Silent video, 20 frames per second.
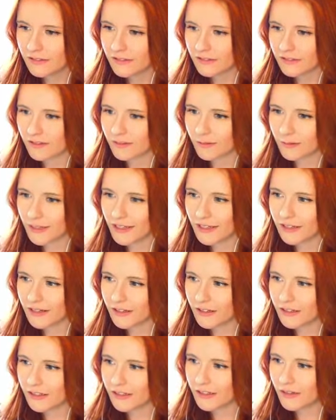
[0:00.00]
we are
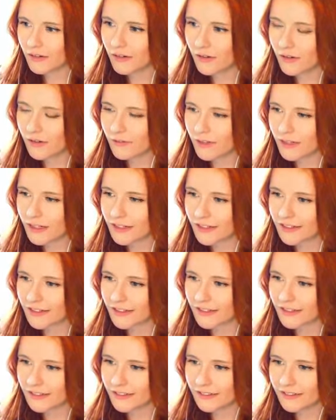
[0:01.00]
gonna go over
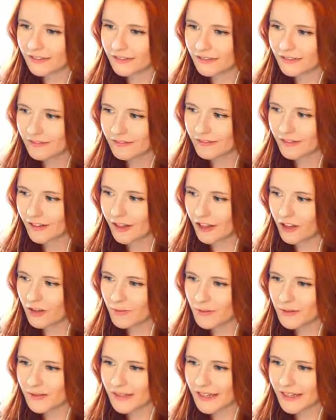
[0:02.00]
here.
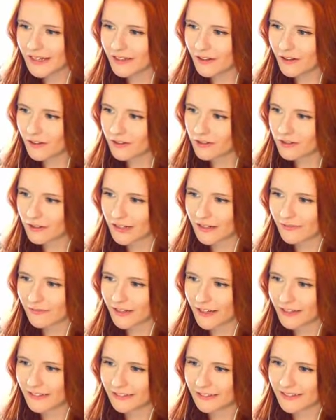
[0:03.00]
Almost got it all straight,
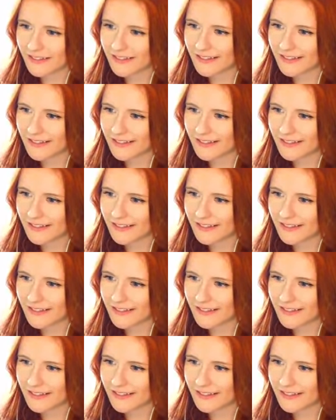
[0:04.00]
friends.